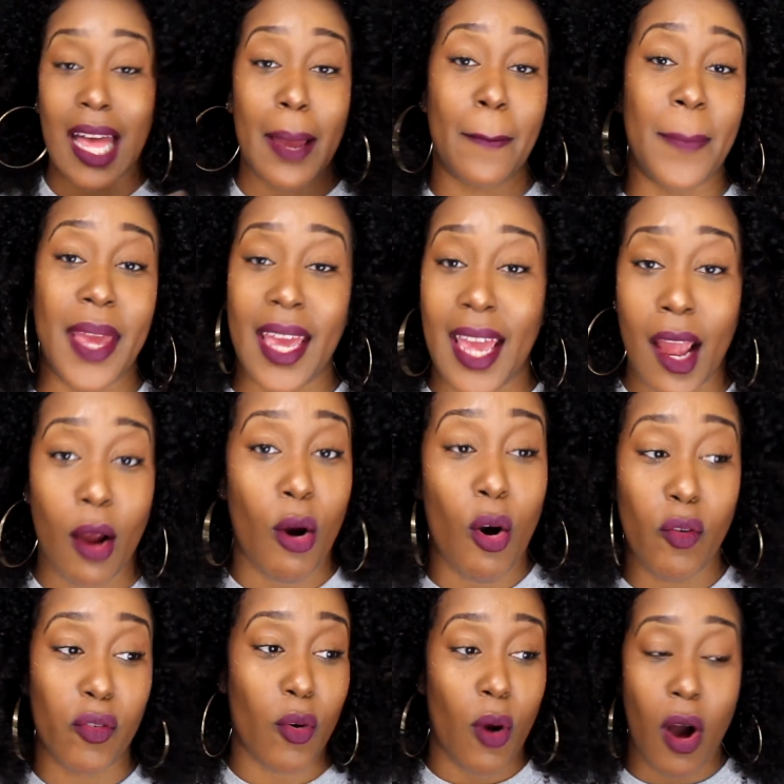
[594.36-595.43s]
like big hair
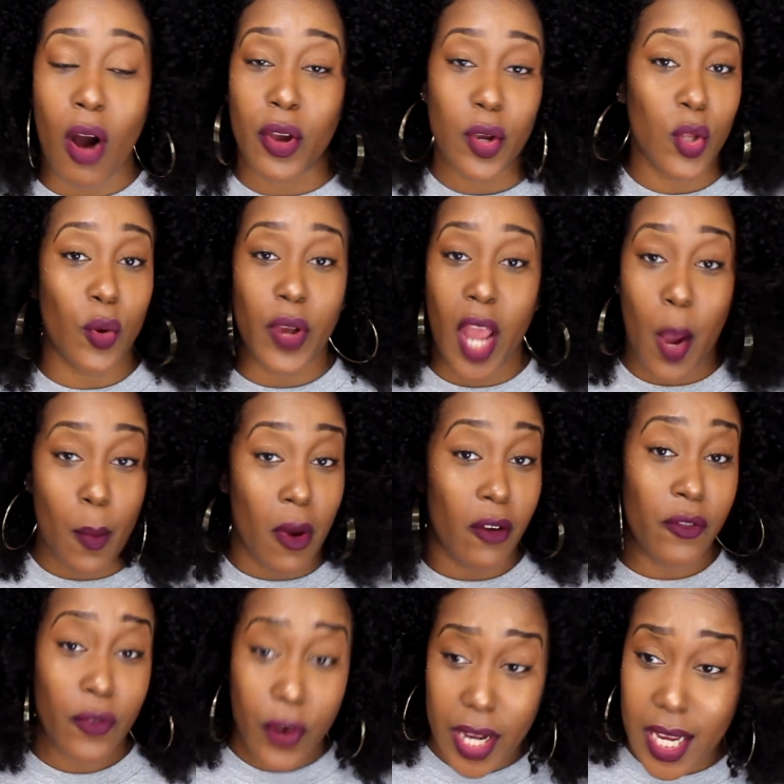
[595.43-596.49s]
overall you don't care
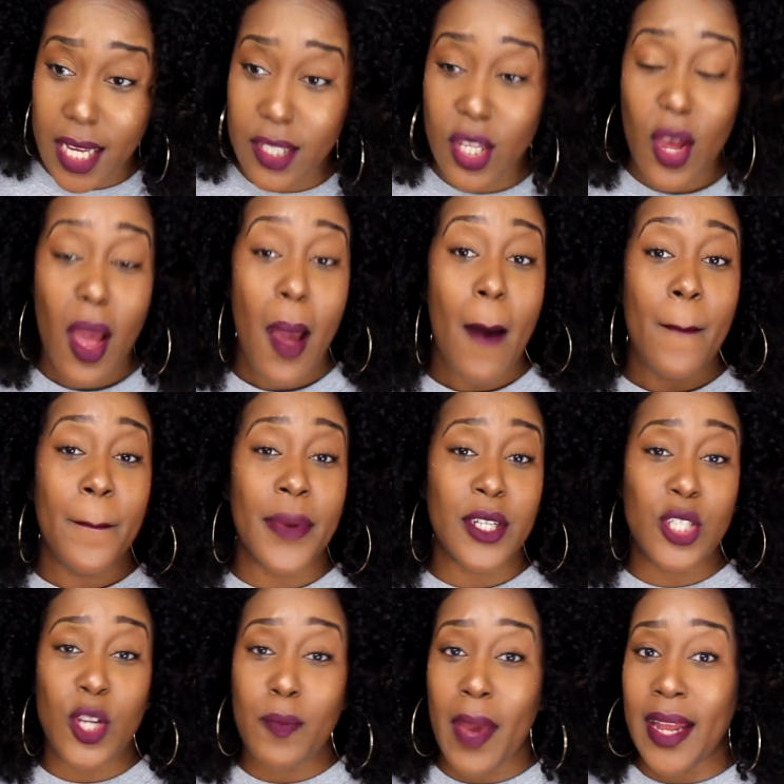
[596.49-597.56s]
about frizz
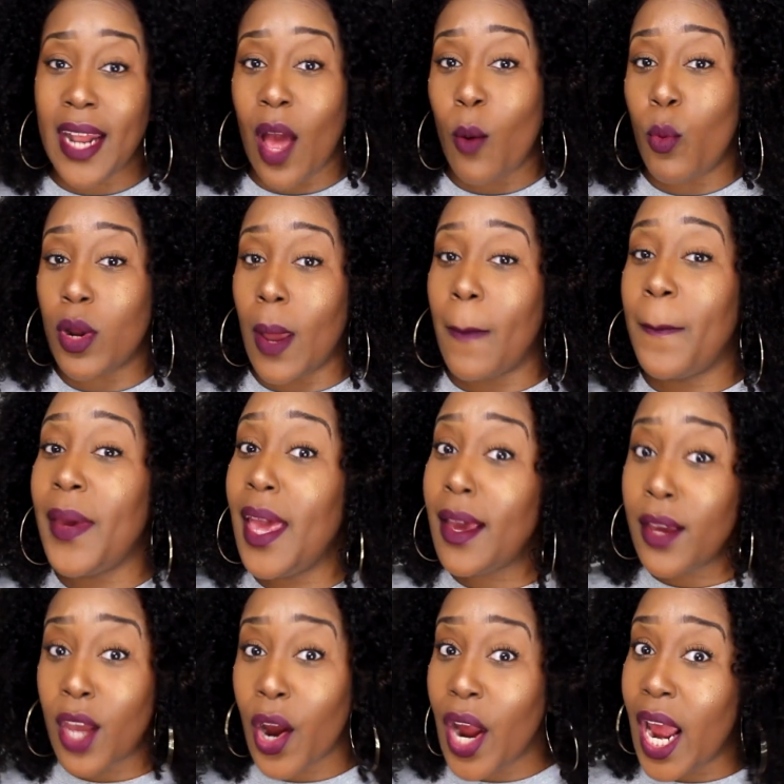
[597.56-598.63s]
but you may not want to
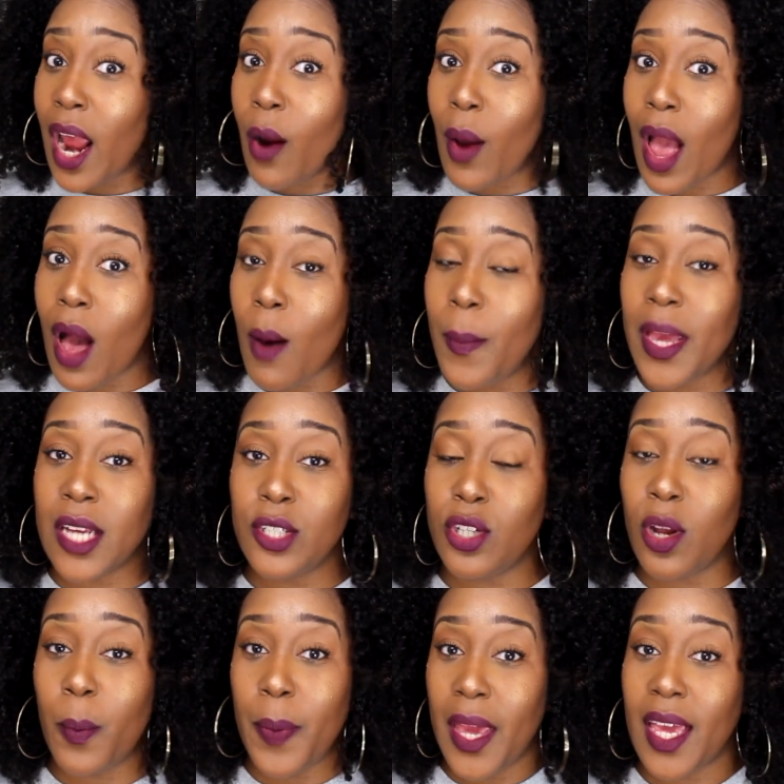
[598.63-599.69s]
pick your hair out because you
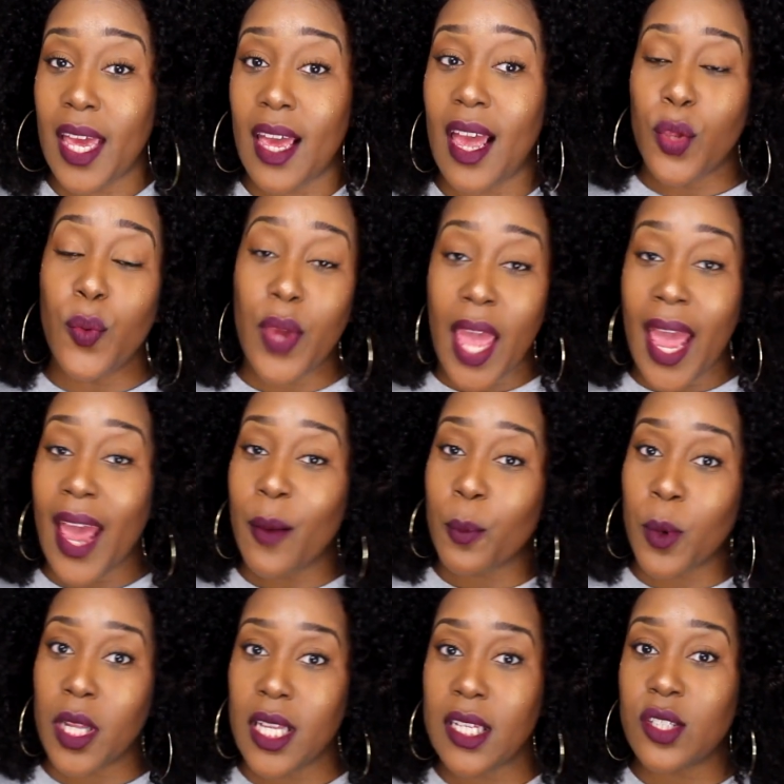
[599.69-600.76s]
know picking you
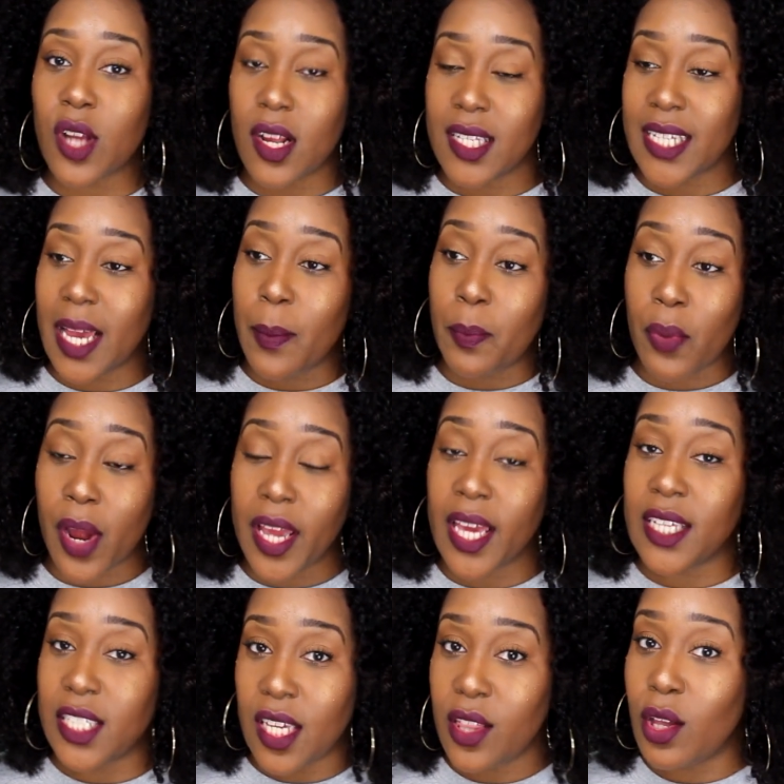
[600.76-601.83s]
can really start to get
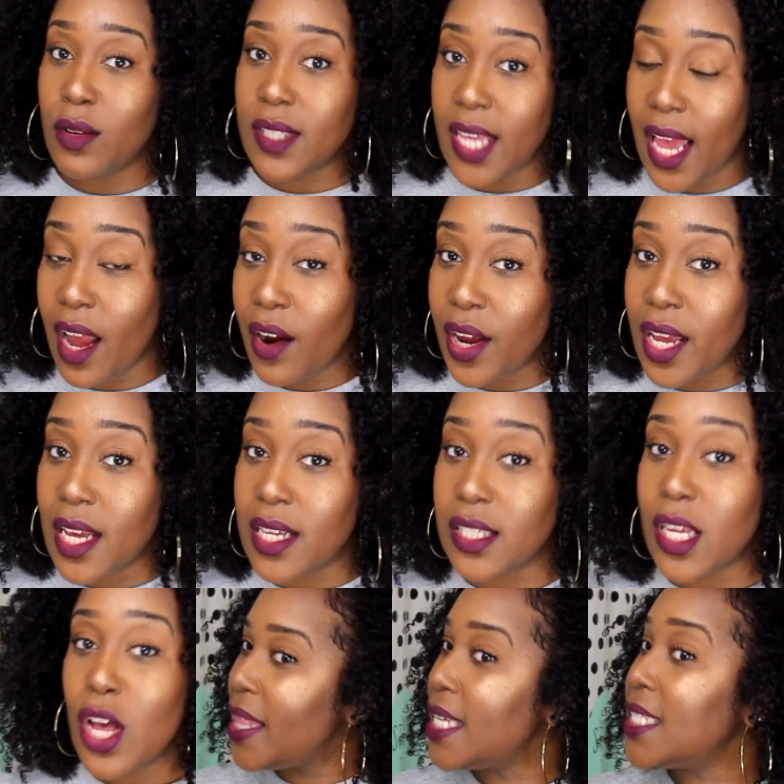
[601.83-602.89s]
breakage in those areas
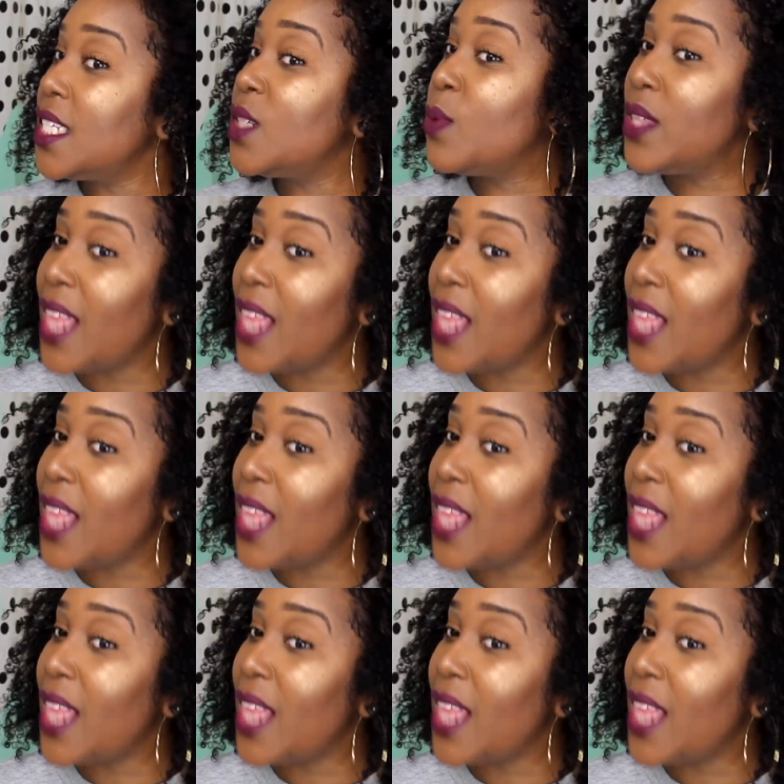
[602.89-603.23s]
and this is